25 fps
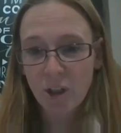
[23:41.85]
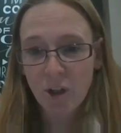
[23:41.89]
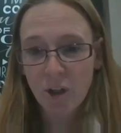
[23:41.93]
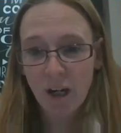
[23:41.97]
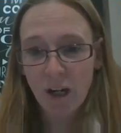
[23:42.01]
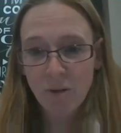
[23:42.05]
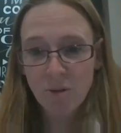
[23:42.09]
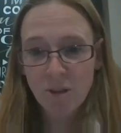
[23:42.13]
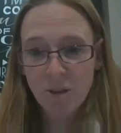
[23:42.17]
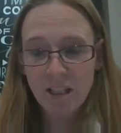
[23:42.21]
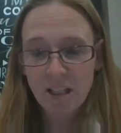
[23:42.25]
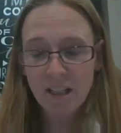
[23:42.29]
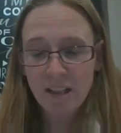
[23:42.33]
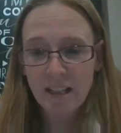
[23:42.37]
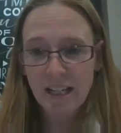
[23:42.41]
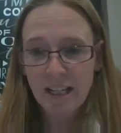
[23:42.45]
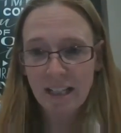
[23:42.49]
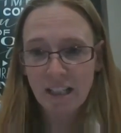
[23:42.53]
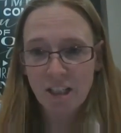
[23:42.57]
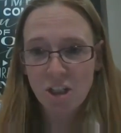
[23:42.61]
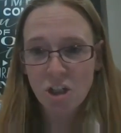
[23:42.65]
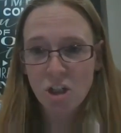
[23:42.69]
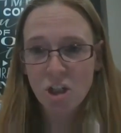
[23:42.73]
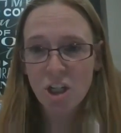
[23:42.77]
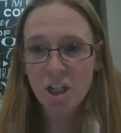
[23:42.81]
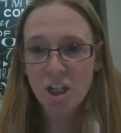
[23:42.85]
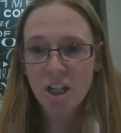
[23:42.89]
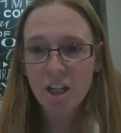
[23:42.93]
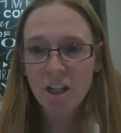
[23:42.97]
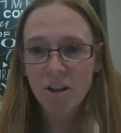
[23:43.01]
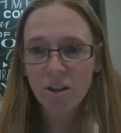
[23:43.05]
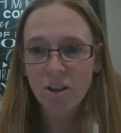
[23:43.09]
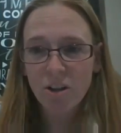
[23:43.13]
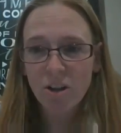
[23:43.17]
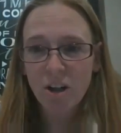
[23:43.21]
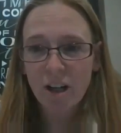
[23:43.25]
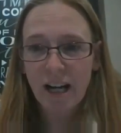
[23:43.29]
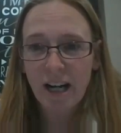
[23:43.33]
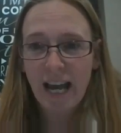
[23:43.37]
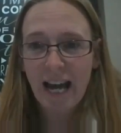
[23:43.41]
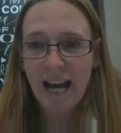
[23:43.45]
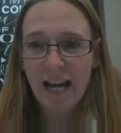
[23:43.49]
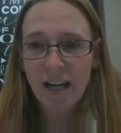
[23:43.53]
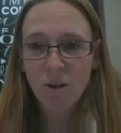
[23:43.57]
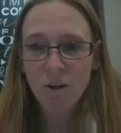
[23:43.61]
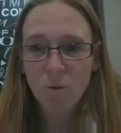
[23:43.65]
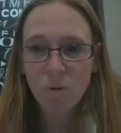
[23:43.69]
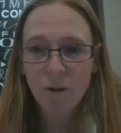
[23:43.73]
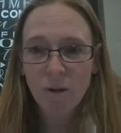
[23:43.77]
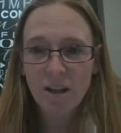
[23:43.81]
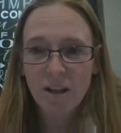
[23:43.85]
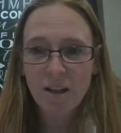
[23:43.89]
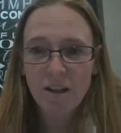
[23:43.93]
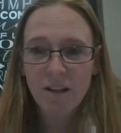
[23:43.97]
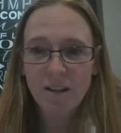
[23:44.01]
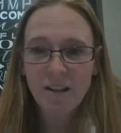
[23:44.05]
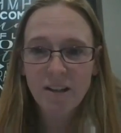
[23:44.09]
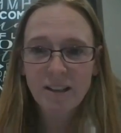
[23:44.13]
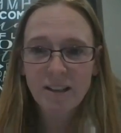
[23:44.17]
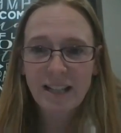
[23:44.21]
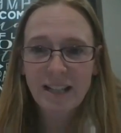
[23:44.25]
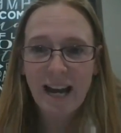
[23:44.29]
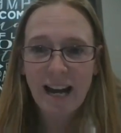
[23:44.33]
I would say the next year, on how do we